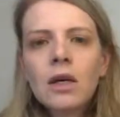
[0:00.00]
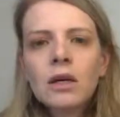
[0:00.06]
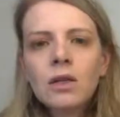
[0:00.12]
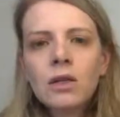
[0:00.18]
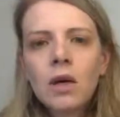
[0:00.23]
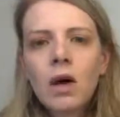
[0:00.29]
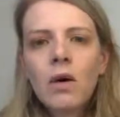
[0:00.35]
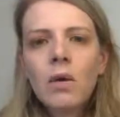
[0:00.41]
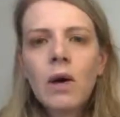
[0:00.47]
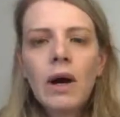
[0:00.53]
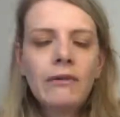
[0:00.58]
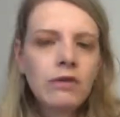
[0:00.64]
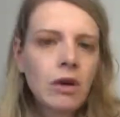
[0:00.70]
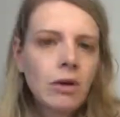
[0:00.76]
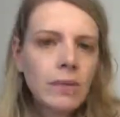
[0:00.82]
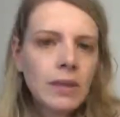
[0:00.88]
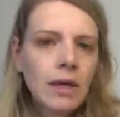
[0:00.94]
So
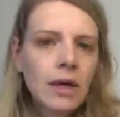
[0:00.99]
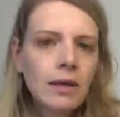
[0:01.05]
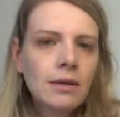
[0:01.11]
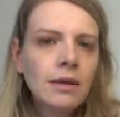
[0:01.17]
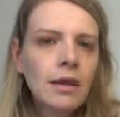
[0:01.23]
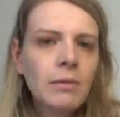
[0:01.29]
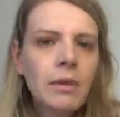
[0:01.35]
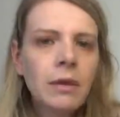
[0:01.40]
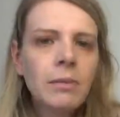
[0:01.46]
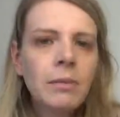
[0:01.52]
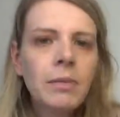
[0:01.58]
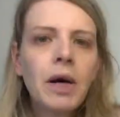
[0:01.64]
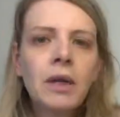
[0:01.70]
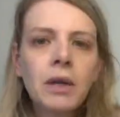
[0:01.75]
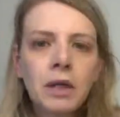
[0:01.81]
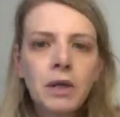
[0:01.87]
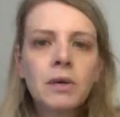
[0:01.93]
I have low potassium, my
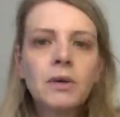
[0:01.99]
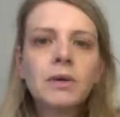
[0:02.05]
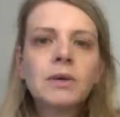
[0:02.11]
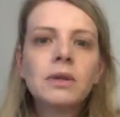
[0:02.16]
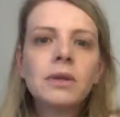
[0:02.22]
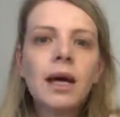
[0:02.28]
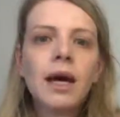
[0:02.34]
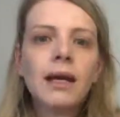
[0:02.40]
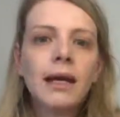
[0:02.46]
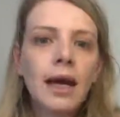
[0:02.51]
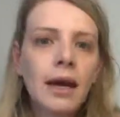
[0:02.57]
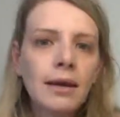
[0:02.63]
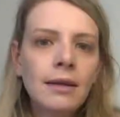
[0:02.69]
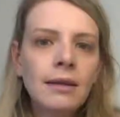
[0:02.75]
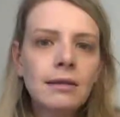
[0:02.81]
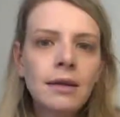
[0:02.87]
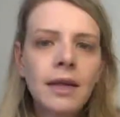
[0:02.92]
body goes,
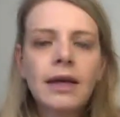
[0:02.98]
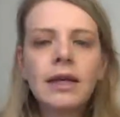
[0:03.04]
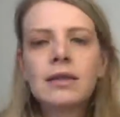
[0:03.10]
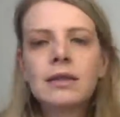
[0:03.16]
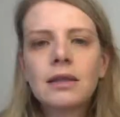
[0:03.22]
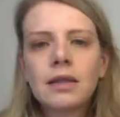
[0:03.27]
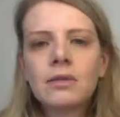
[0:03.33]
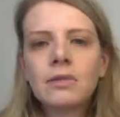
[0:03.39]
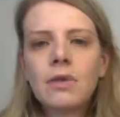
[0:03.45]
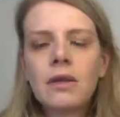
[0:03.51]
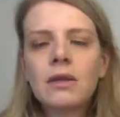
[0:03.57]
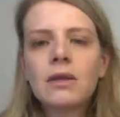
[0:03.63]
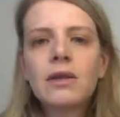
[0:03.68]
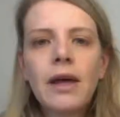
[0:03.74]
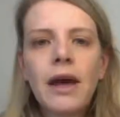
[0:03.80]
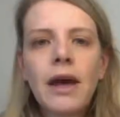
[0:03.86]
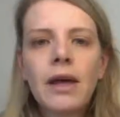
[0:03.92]
again, like it does with
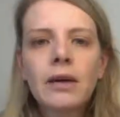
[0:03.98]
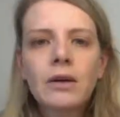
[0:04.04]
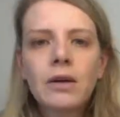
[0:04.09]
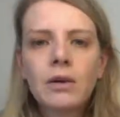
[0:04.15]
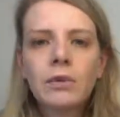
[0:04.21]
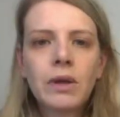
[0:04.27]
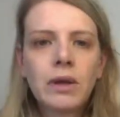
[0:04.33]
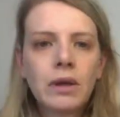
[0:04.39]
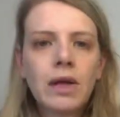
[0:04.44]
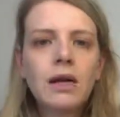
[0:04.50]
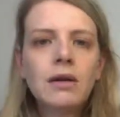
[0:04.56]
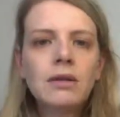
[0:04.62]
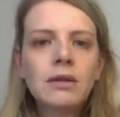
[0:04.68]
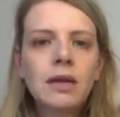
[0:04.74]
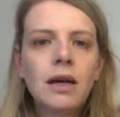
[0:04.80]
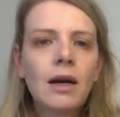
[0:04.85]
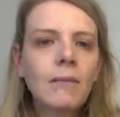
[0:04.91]
the lead or with the
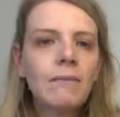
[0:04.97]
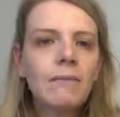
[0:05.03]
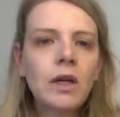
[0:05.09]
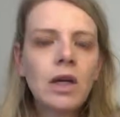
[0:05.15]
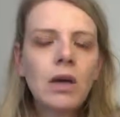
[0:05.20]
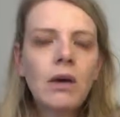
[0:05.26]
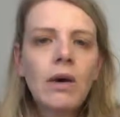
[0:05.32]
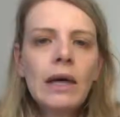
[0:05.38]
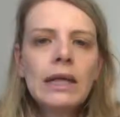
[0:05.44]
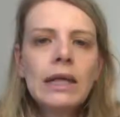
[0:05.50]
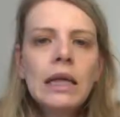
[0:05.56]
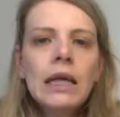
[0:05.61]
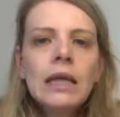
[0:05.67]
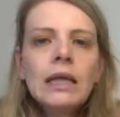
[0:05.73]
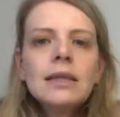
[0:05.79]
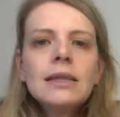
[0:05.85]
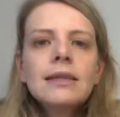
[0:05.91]
calcium, I
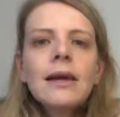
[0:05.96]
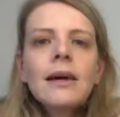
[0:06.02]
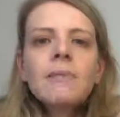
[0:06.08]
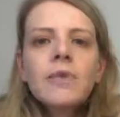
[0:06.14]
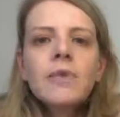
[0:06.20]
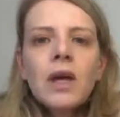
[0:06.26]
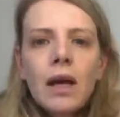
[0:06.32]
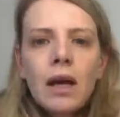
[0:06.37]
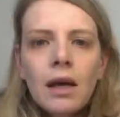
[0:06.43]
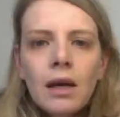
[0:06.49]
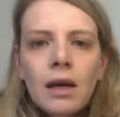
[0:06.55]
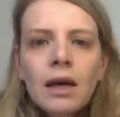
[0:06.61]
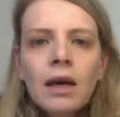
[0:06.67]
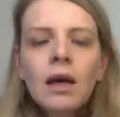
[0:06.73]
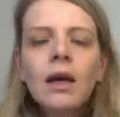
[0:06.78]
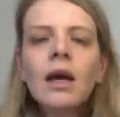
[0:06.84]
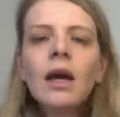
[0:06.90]
need
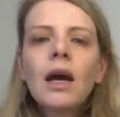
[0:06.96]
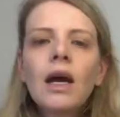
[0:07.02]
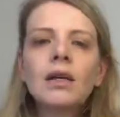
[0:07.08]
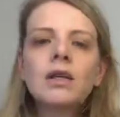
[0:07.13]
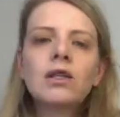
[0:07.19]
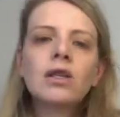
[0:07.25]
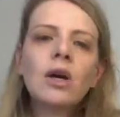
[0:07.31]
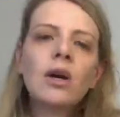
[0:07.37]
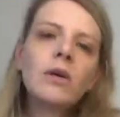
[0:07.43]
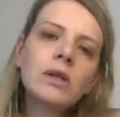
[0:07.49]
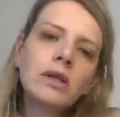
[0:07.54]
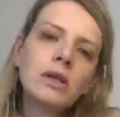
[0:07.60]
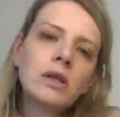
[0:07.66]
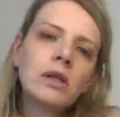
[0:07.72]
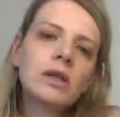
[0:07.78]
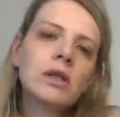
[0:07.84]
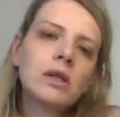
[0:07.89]
something. And so it
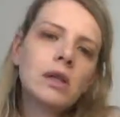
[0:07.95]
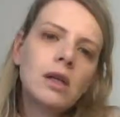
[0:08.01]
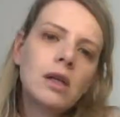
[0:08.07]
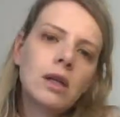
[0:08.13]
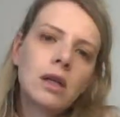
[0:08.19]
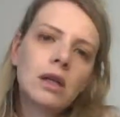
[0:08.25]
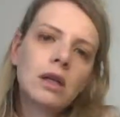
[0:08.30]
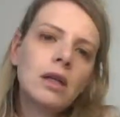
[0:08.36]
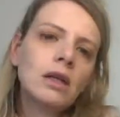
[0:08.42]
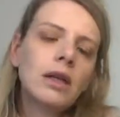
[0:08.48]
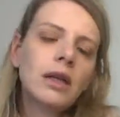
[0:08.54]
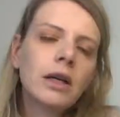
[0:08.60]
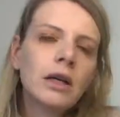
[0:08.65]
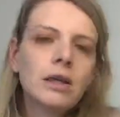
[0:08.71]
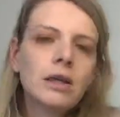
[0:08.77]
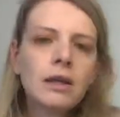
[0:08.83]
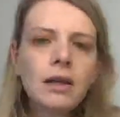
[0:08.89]
starts to click
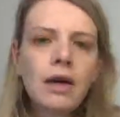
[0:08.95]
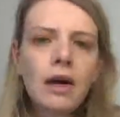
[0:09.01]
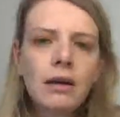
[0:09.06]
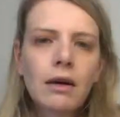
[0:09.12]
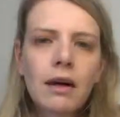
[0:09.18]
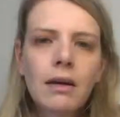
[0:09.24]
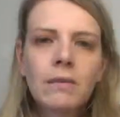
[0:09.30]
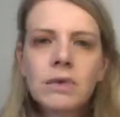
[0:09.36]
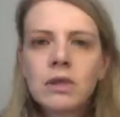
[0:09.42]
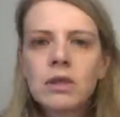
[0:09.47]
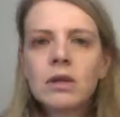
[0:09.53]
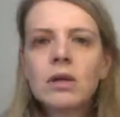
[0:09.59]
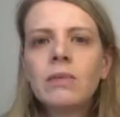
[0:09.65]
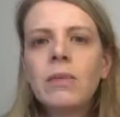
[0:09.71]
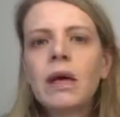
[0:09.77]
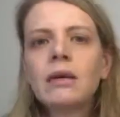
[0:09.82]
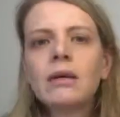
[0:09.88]
onto thallium. So
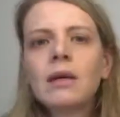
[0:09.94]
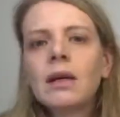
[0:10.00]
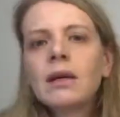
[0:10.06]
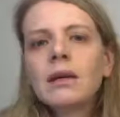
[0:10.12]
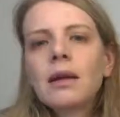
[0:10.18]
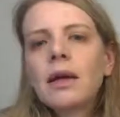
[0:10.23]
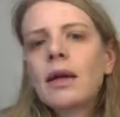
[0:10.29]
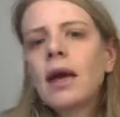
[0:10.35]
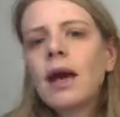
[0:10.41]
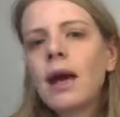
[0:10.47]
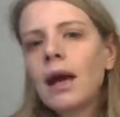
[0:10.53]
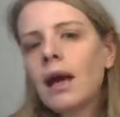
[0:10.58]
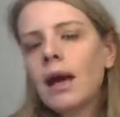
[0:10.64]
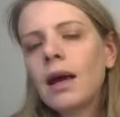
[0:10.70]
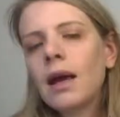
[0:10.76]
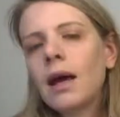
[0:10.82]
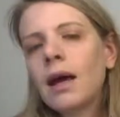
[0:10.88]
you might think like,
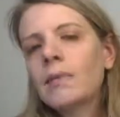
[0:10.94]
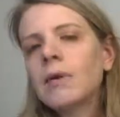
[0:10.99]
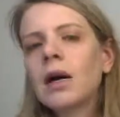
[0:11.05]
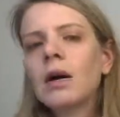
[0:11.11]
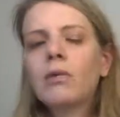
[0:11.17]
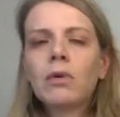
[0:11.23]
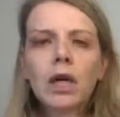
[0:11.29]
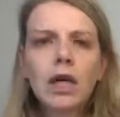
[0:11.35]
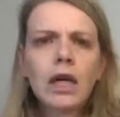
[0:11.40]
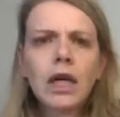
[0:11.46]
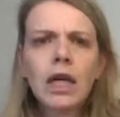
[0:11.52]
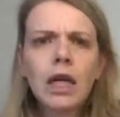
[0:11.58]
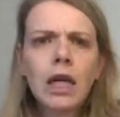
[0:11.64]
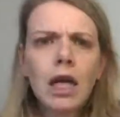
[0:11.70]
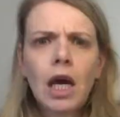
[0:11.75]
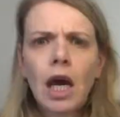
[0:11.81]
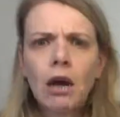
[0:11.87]
hey, I'm not working
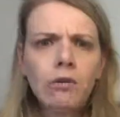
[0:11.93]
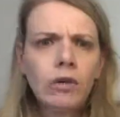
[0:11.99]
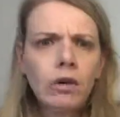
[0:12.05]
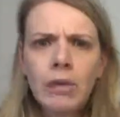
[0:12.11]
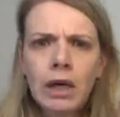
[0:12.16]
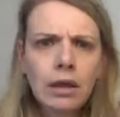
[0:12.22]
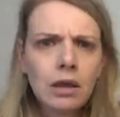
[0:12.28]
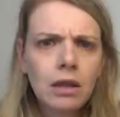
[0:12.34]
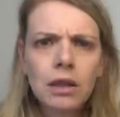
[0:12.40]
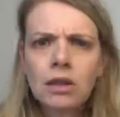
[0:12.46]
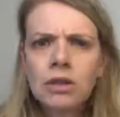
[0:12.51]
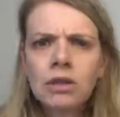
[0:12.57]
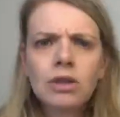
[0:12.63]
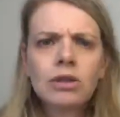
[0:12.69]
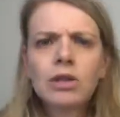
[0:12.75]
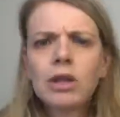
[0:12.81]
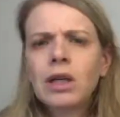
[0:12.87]
in a heavy metal
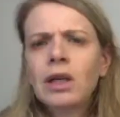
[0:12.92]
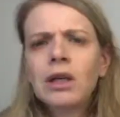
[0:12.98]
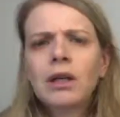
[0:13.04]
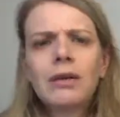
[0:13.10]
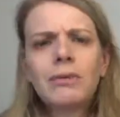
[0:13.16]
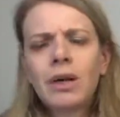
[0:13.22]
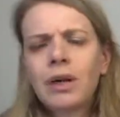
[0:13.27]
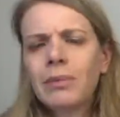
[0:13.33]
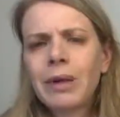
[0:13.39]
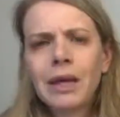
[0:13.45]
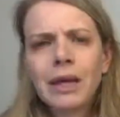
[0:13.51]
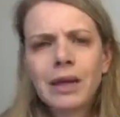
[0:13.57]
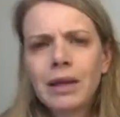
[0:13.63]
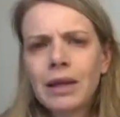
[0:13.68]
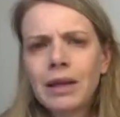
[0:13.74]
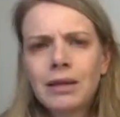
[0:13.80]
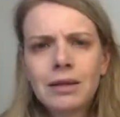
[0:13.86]
industry. Where am I
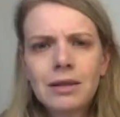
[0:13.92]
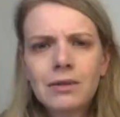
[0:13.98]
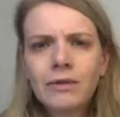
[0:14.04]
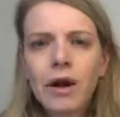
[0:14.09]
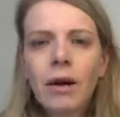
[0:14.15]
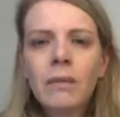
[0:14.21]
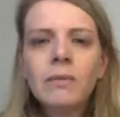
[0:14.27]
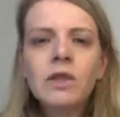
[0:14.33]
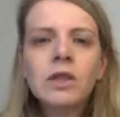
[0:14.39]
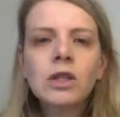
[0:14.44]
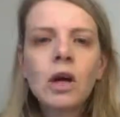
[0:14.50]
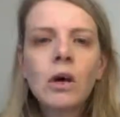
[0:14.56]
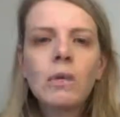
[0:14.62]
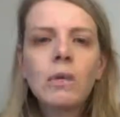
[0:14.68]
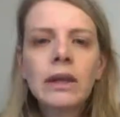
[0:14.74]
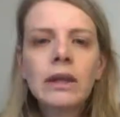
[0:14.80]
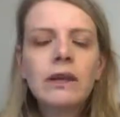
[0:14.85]
going to get this from?
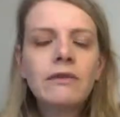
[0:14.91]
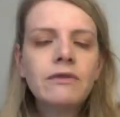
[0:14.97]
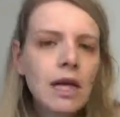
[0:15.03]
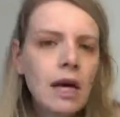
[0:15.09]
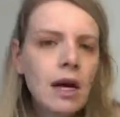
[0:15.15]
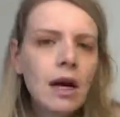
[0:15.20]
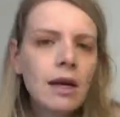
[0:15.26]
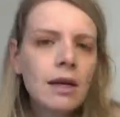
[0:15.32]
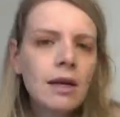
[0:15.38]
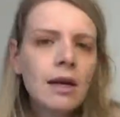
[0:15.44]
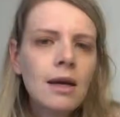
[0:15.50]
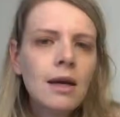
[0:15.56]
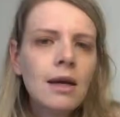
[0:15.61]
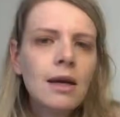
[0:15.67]
So what they've done